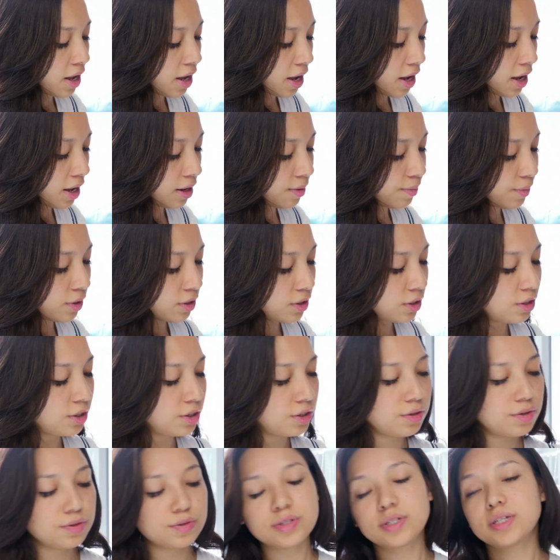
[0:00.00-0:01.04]
and I'm going
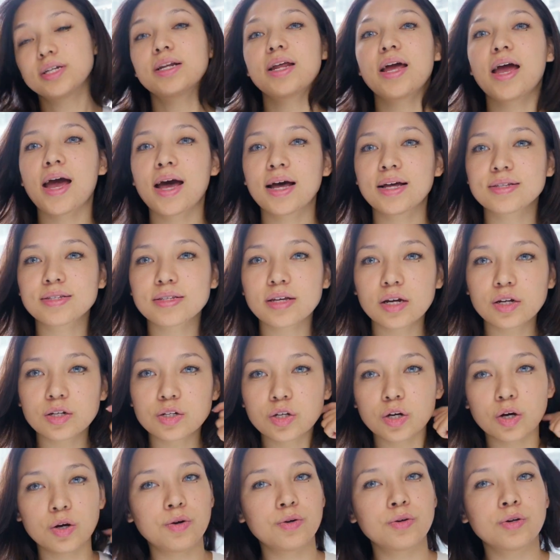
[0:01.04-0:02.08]
to use it as a
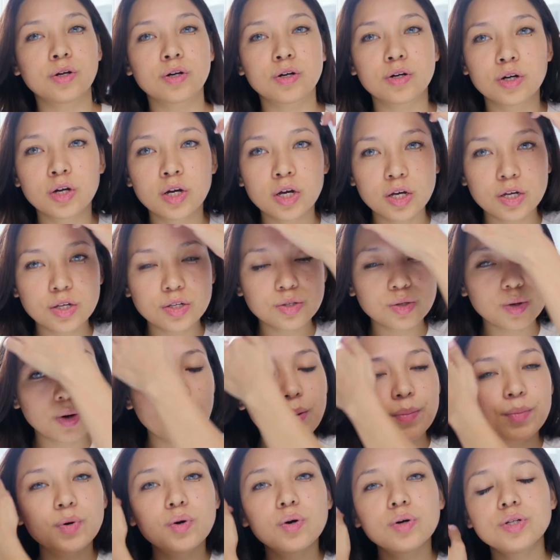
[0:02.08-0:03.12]
toner. So
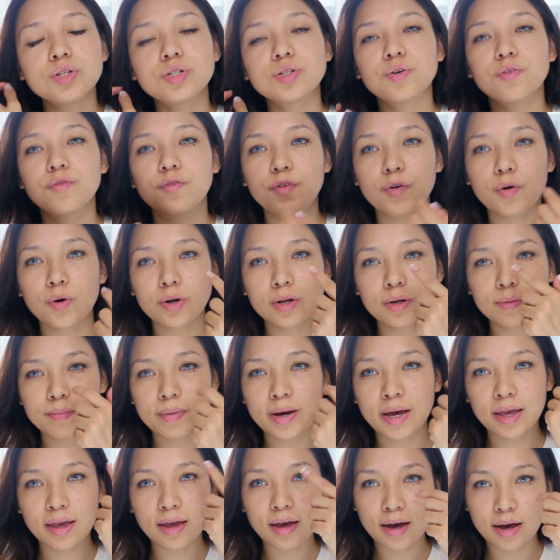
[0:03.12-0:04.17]
I'm going to avoid
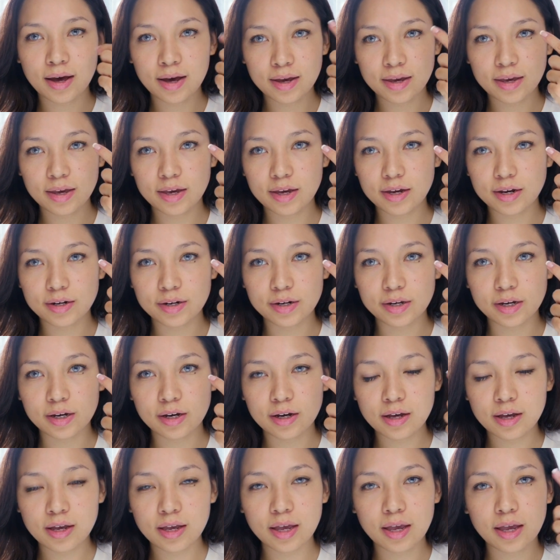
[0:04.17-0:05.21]
my eye
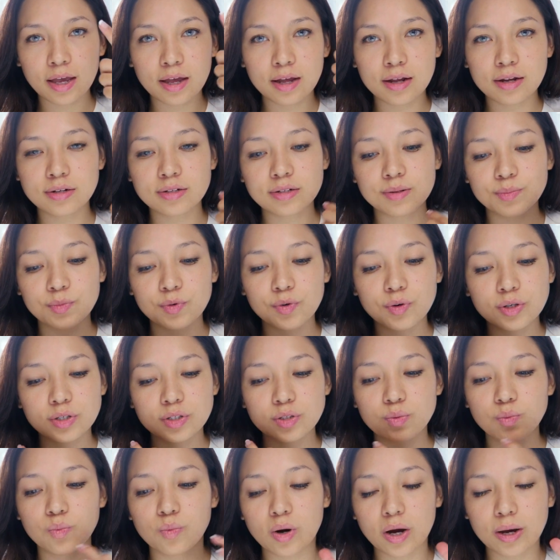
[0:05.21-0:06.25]
area and I'm going
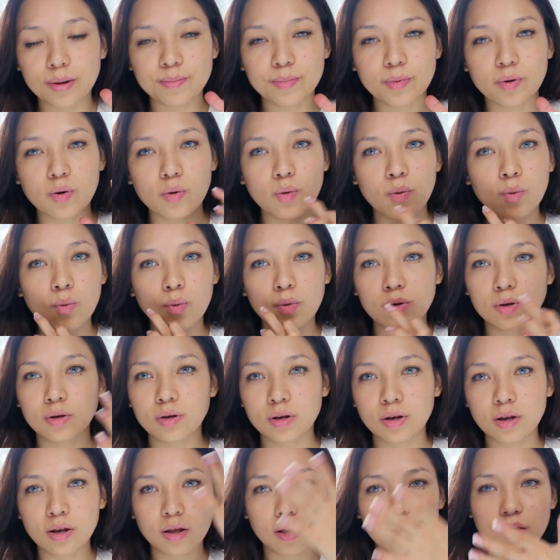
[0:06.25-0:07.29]
to wipe
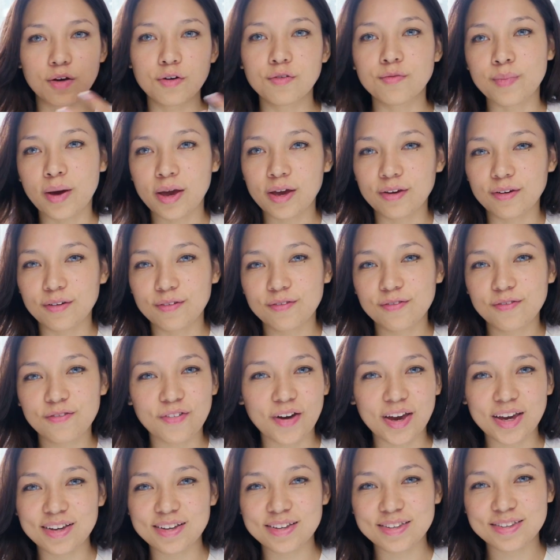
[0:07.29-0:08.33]
all of my
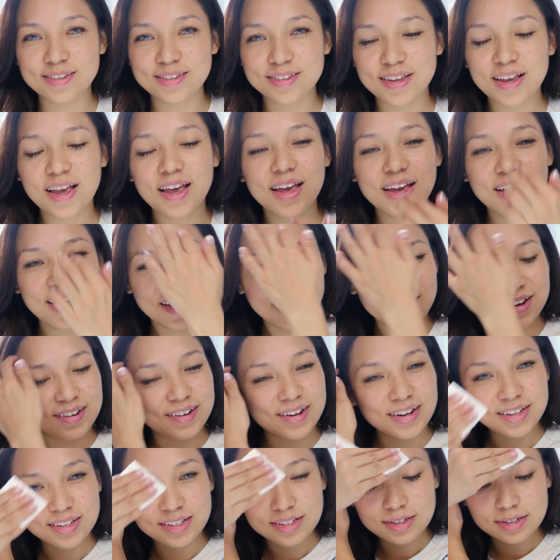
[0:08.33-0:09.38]
face.
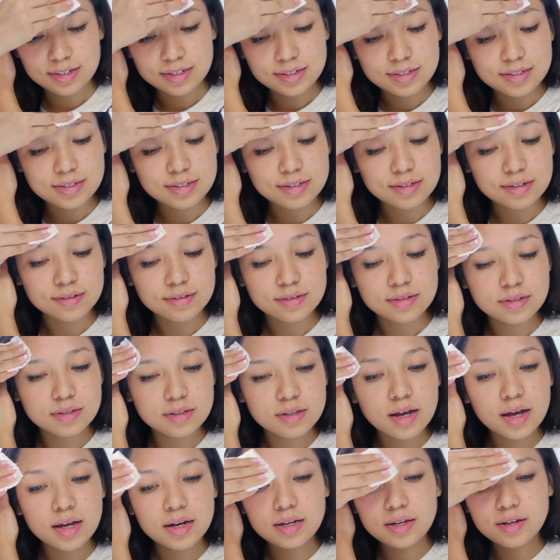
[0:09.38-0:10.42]
Alright, so
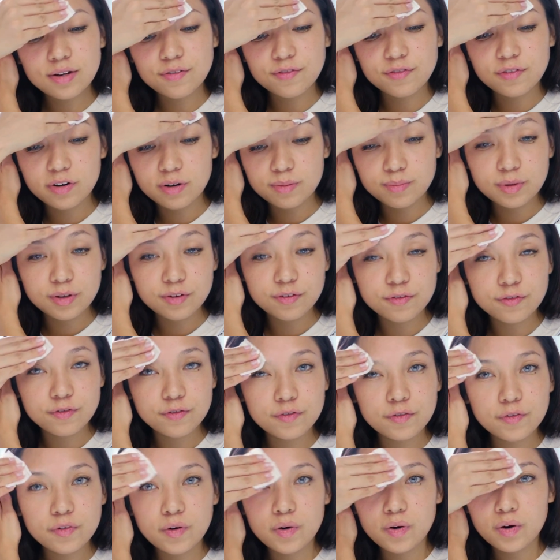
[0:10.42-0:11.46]
starting from the
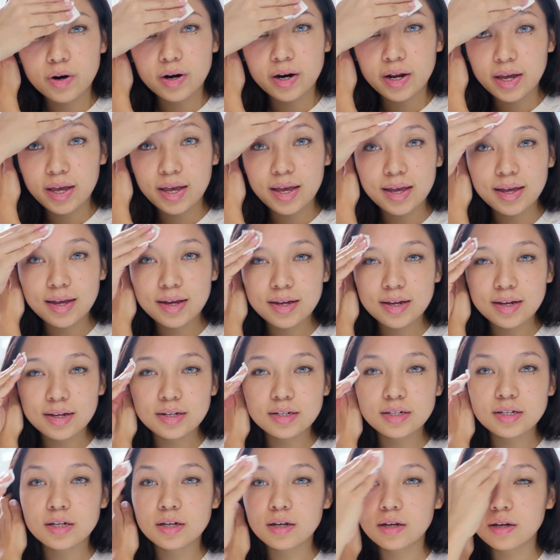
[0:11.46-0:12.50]
forehead.